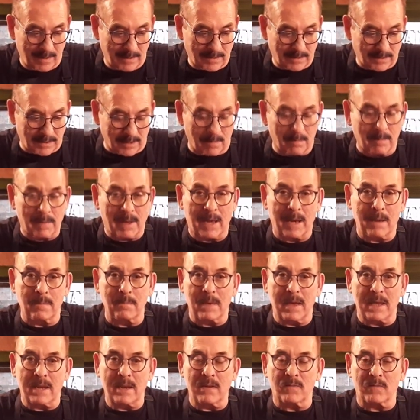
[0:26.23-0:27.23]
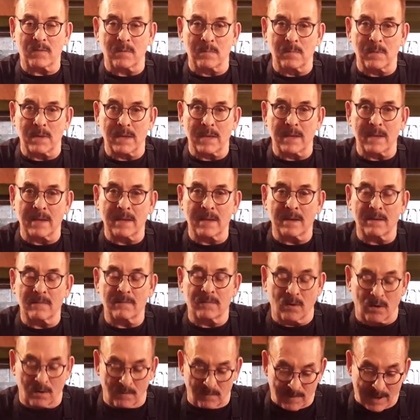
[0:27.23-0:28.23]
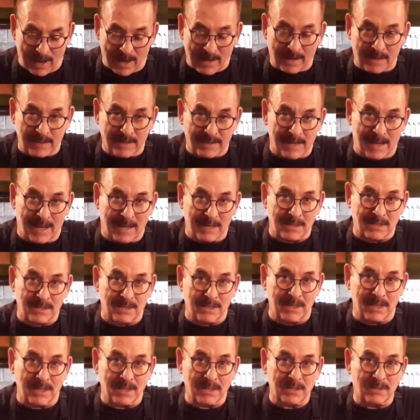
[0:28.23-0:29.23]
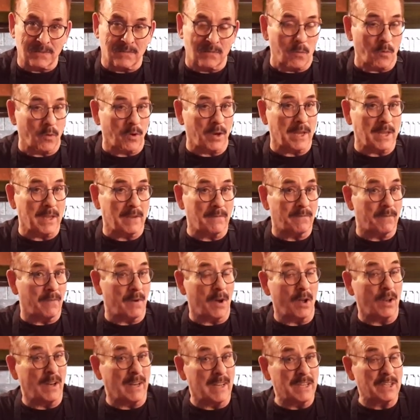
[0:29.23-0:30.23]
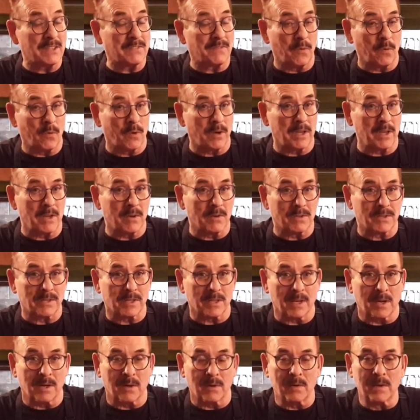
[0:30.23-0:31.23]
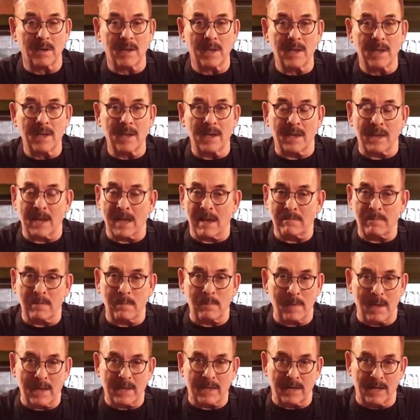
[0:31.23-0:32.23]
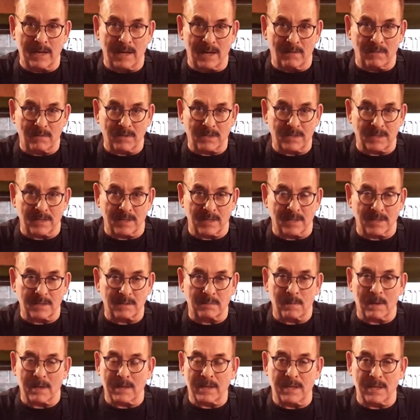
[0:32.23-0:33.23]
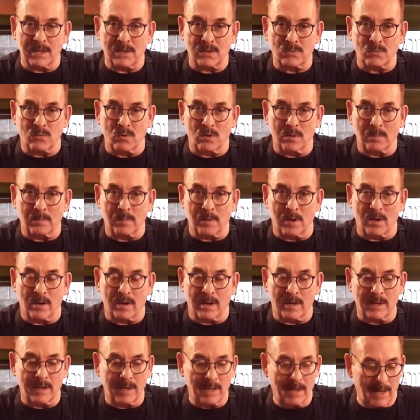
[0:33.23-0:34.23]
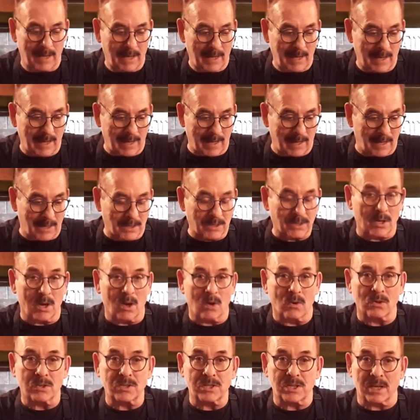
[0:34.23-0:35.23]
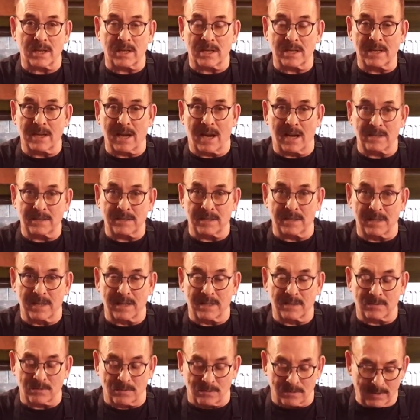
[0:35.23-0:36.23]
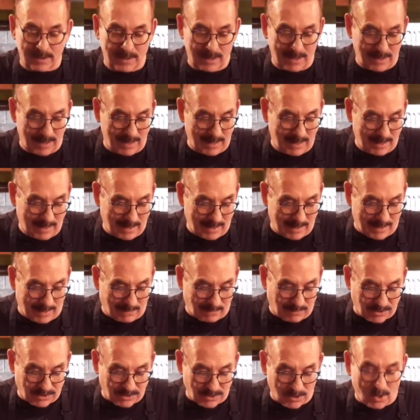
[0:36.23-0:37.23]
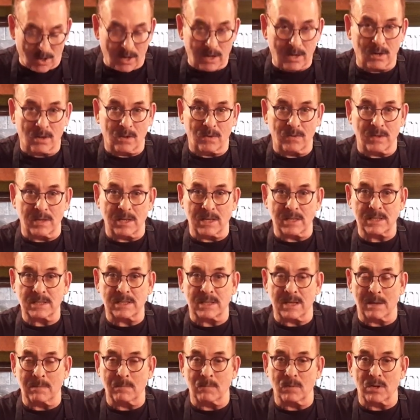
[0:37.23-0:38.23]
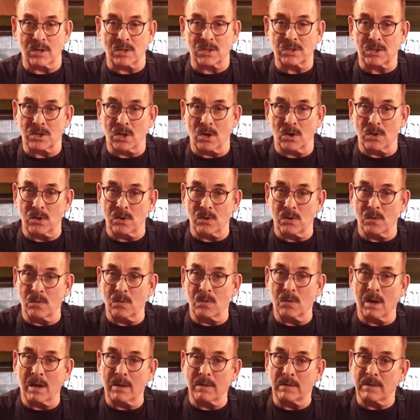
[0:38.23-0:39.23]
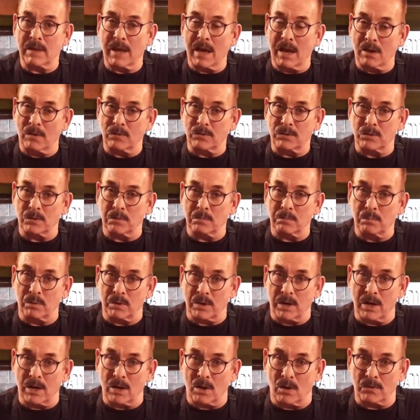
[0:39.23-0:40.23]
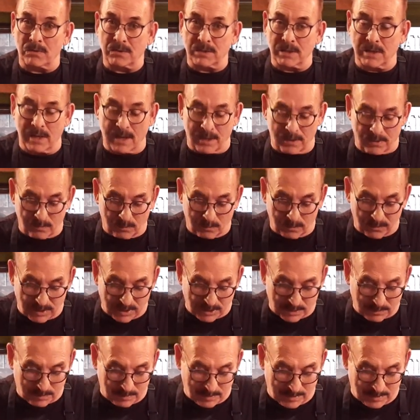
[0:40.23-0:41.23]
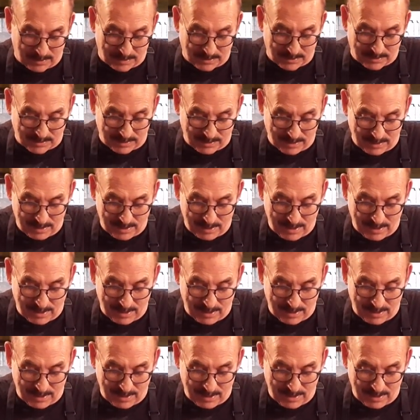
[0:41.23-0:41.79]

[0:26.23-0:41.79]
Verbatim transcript: somebody made it for me for a Valentine's dish 40, at least 40 years ago, and I've been making it ever since. My kids grew up on it, and it's called Chicken Continental. I've started on this, I'm going to show you how to put it all together with this piece.